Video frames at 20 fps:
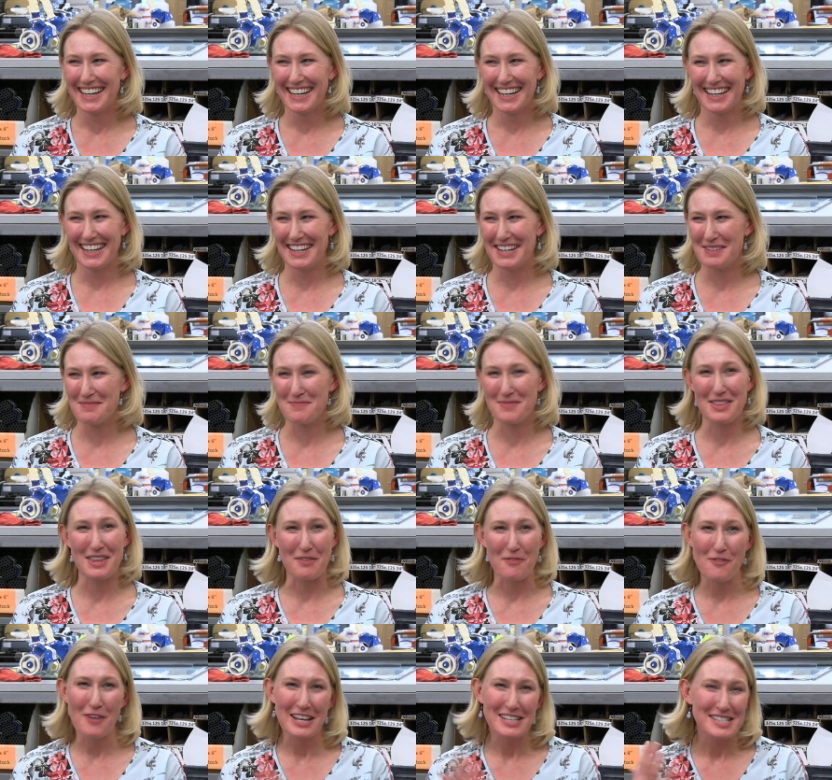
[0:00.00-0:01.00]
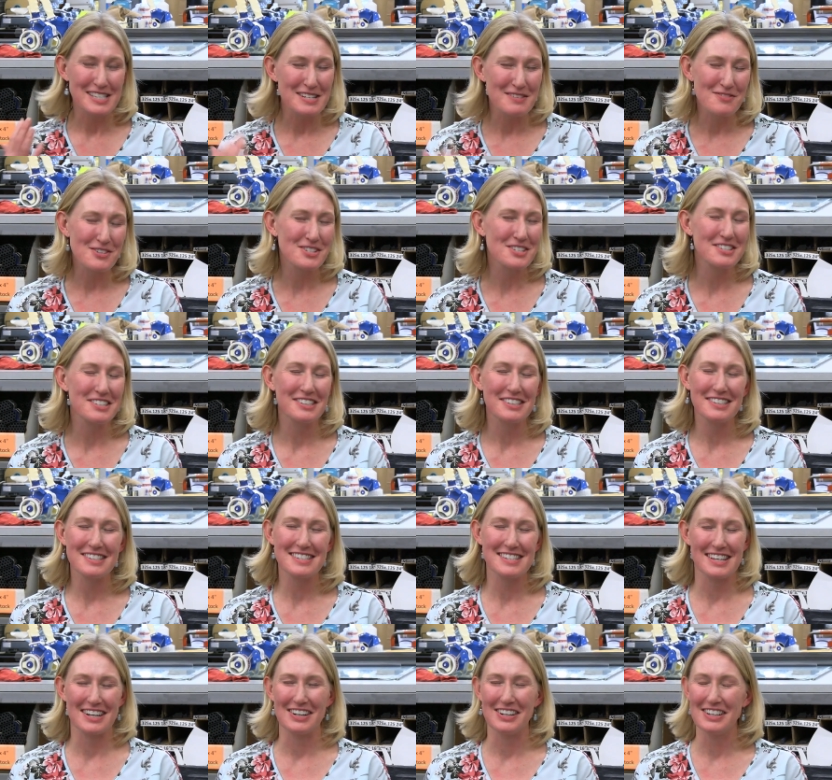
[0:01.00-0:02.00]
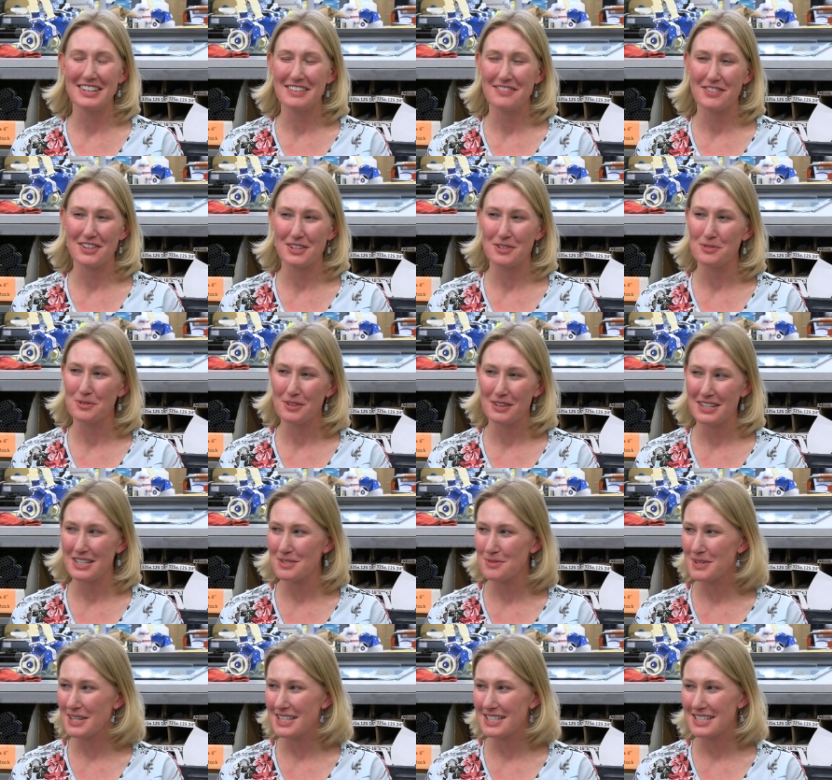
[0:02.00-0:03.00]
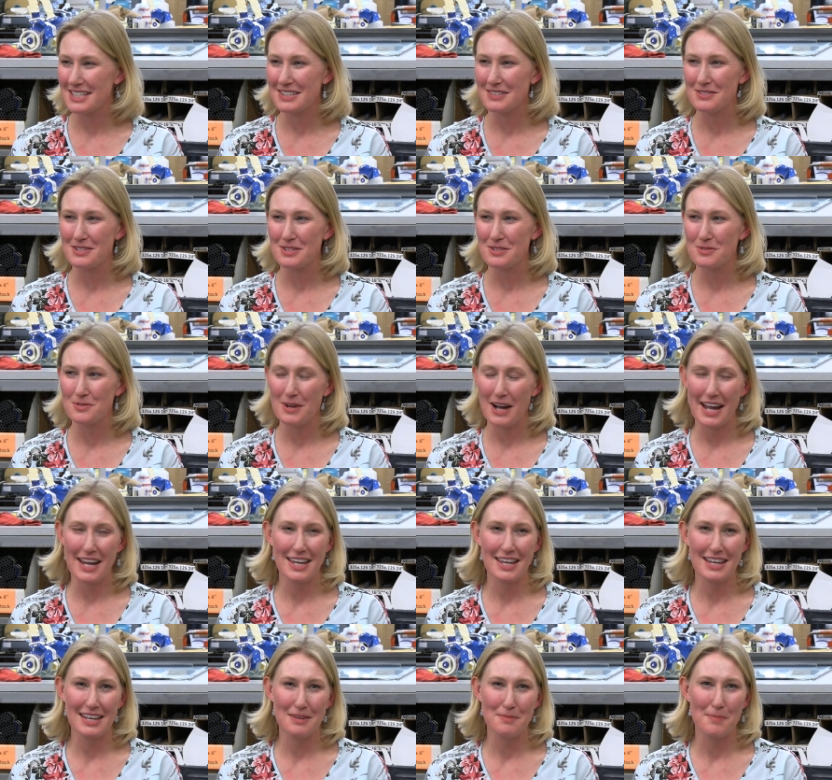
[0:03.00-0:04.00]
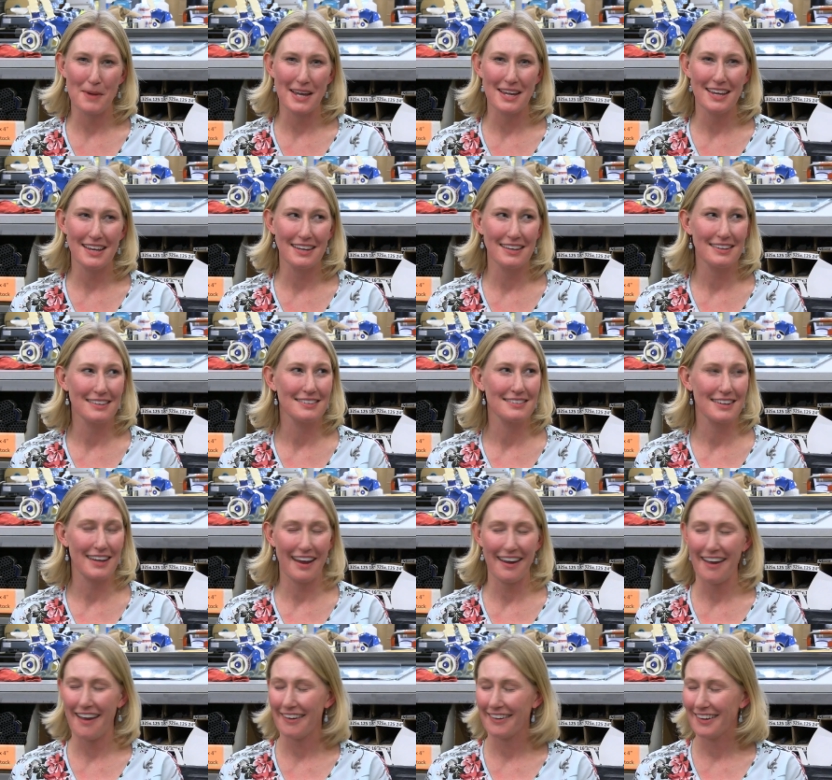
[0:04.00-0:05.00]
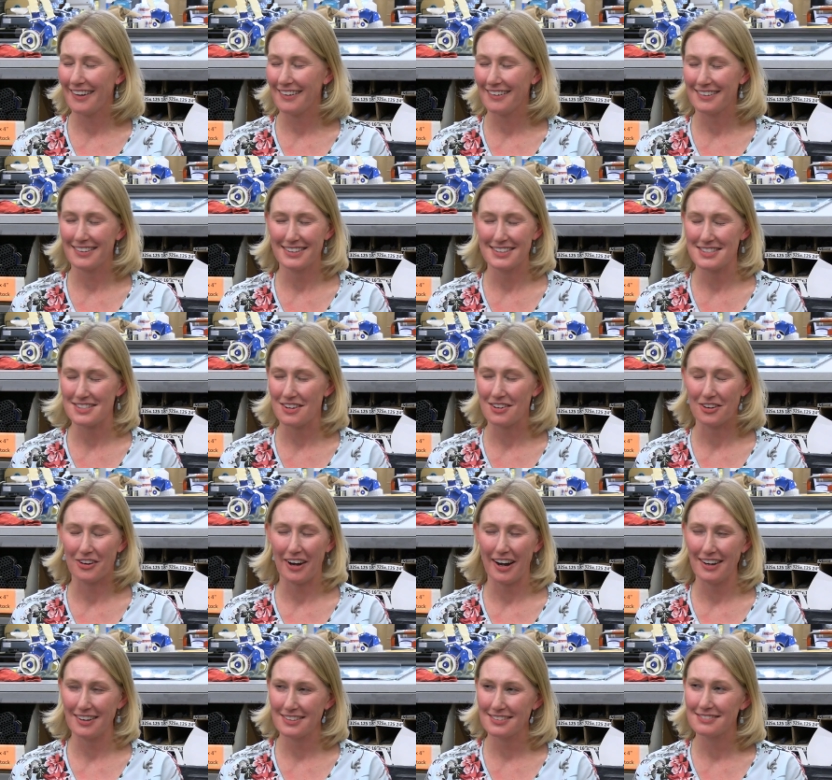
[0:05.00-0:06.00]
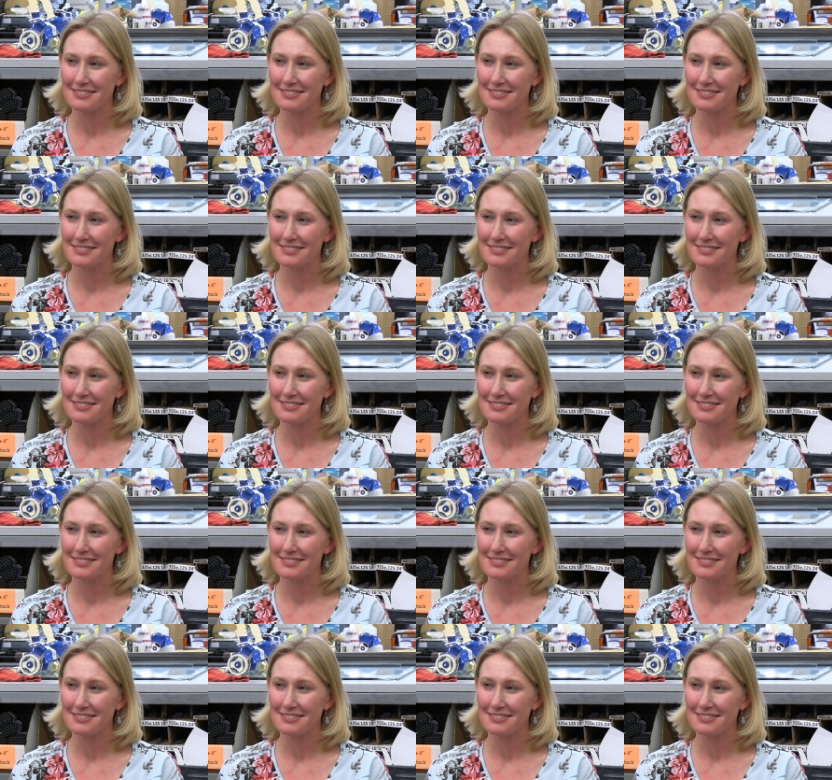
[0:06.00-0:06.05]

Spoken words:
The festivals, all of the cool things we get to go do, hiking, biking, kayaking, it's all great.